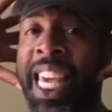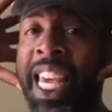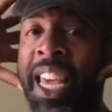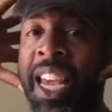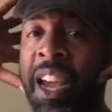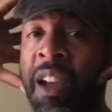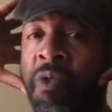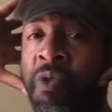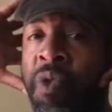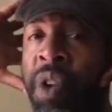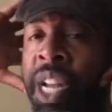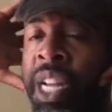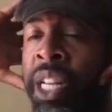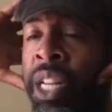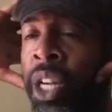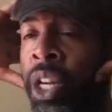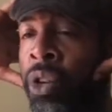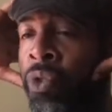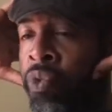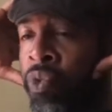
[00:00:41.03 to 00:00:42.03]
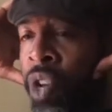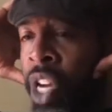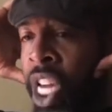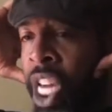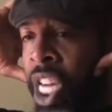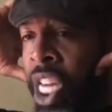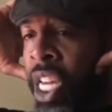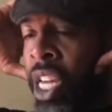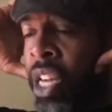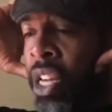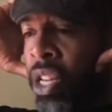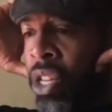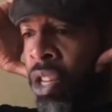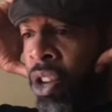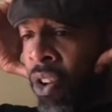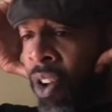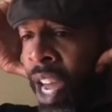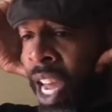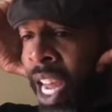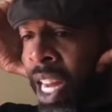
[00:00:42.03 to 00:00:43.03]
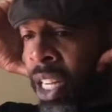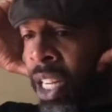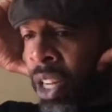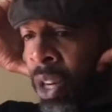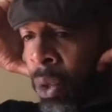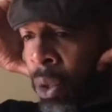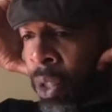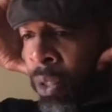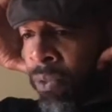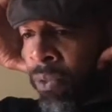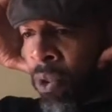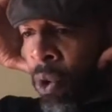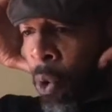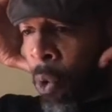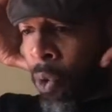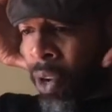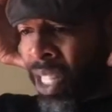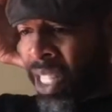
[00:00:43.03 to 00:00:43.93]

Every degree your head goes forward,